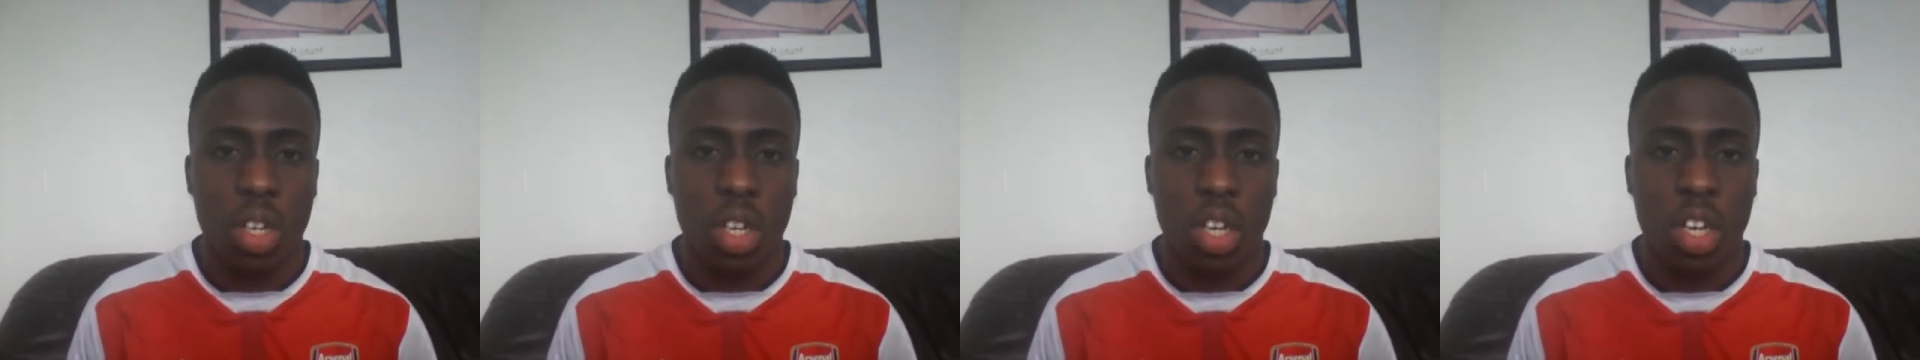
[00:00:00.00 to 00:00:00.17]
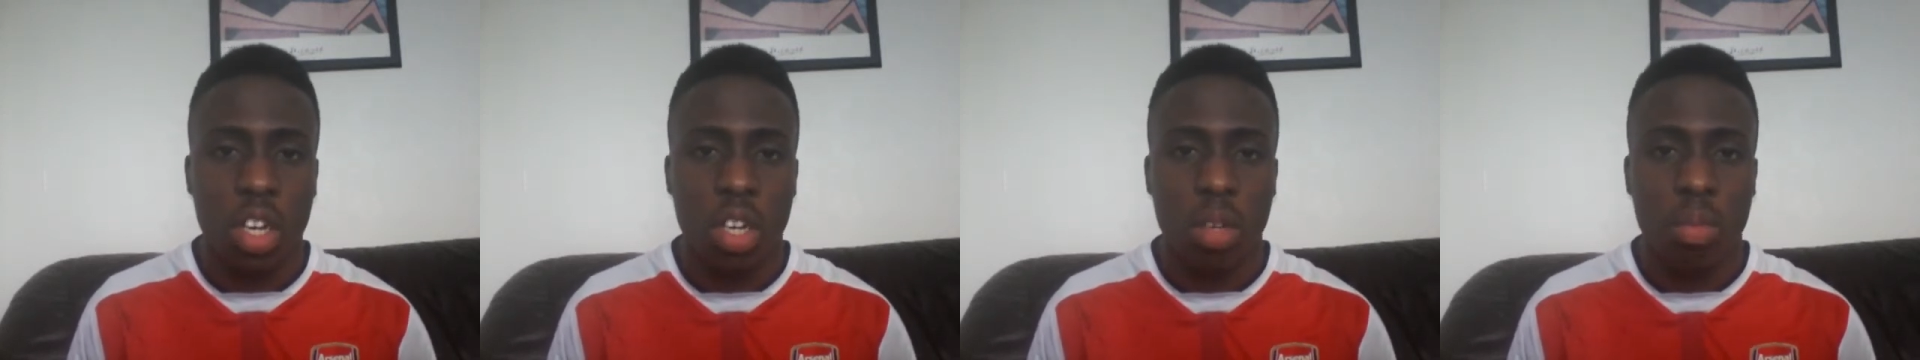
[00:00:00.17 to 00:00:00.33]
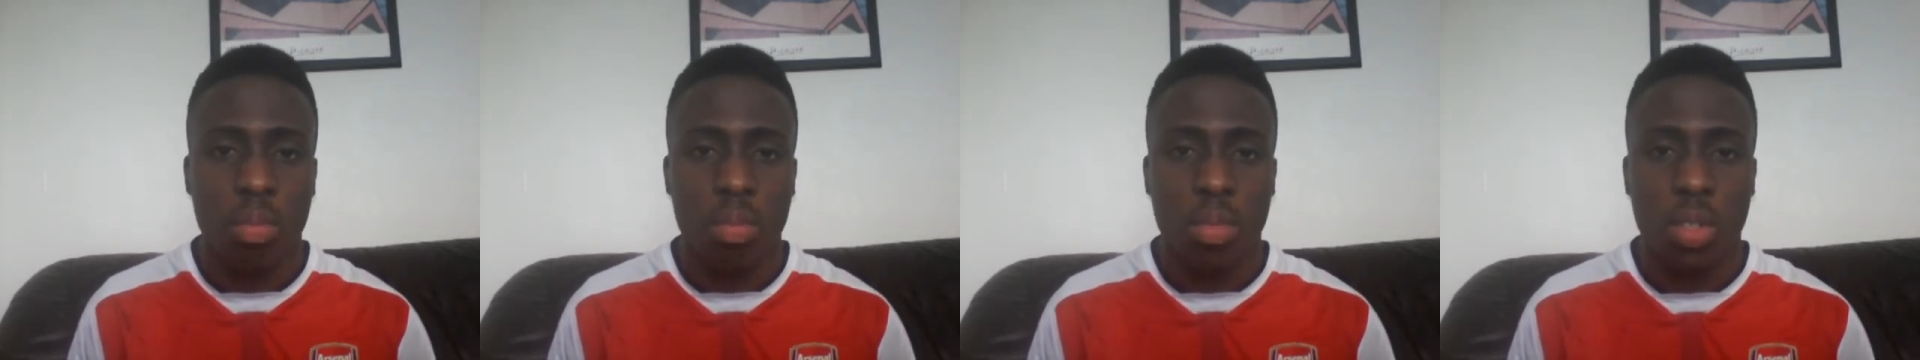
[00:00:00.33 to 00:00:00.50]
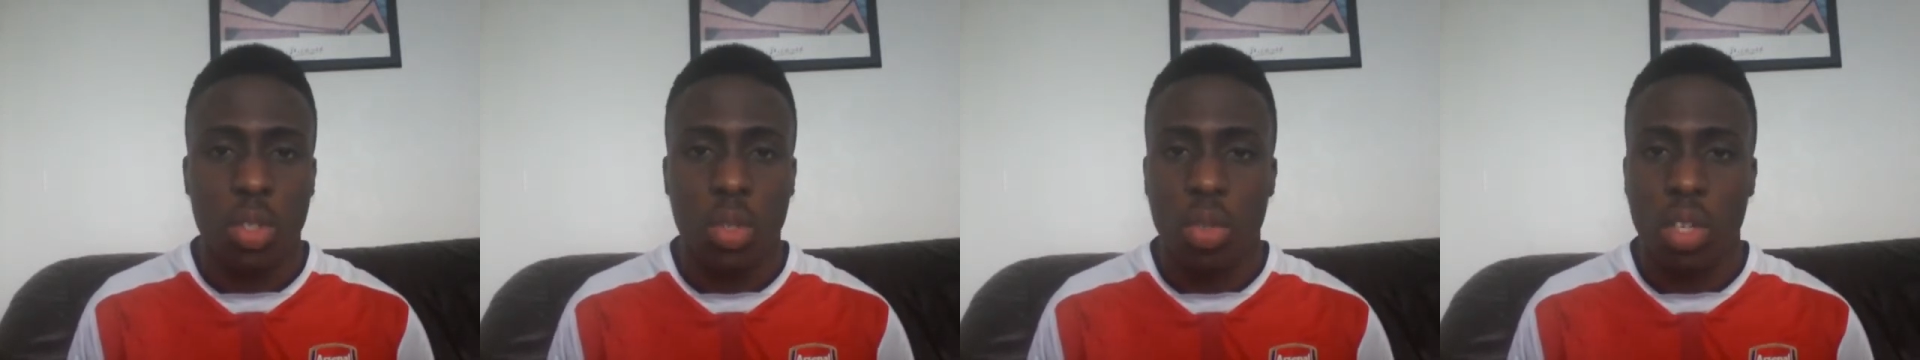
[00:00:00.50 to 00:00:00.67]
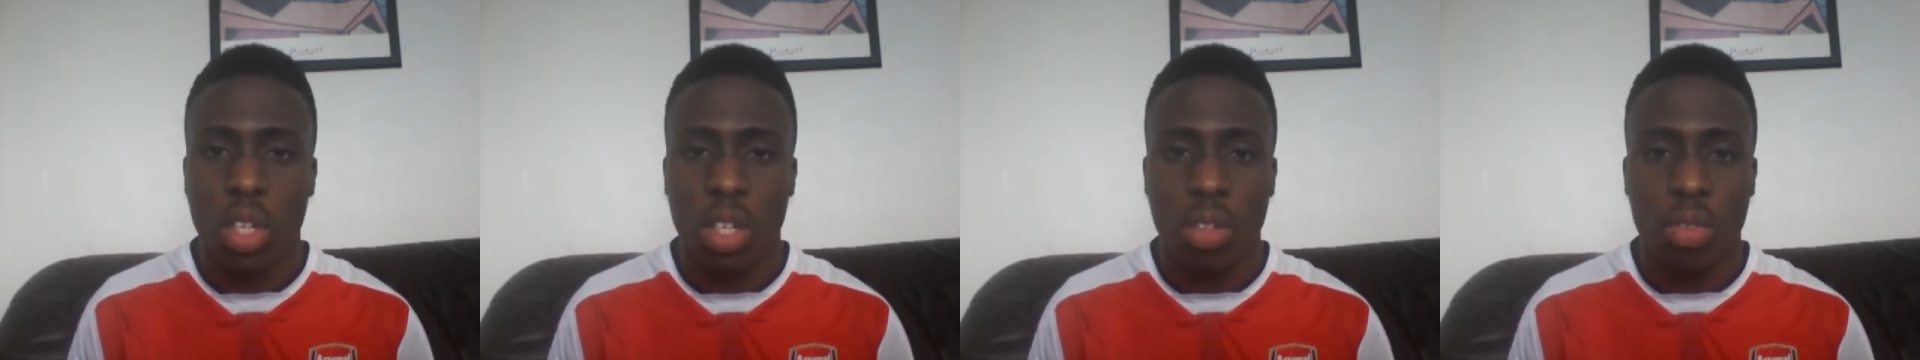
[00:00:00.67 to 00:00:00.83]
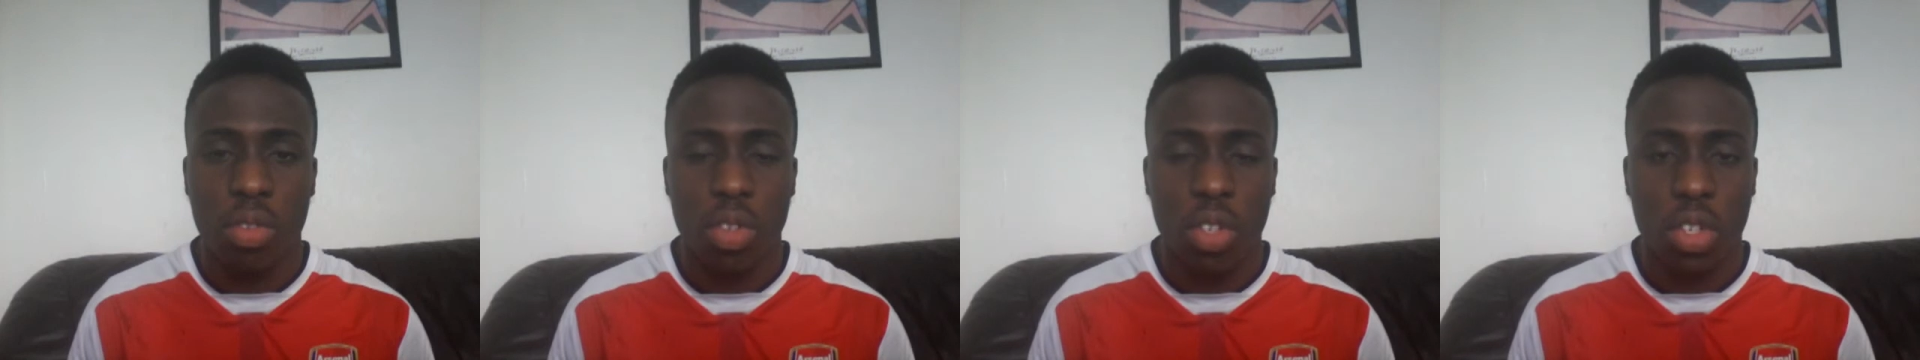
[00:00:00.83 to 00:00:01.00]
Um, do
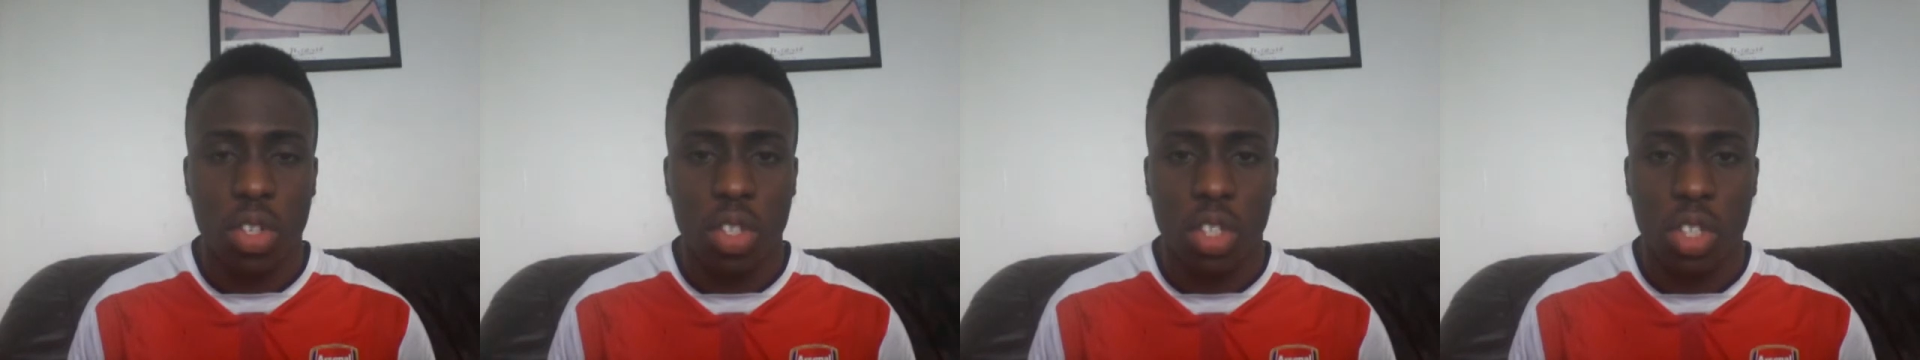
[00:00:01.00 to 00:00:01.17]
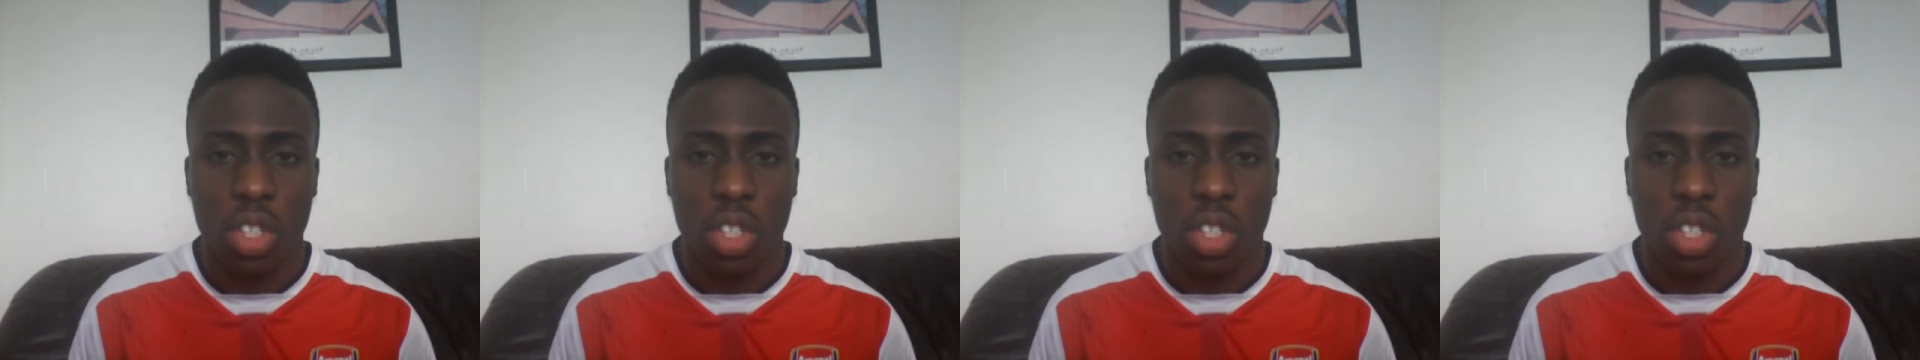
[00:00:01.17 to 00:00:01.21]
leave your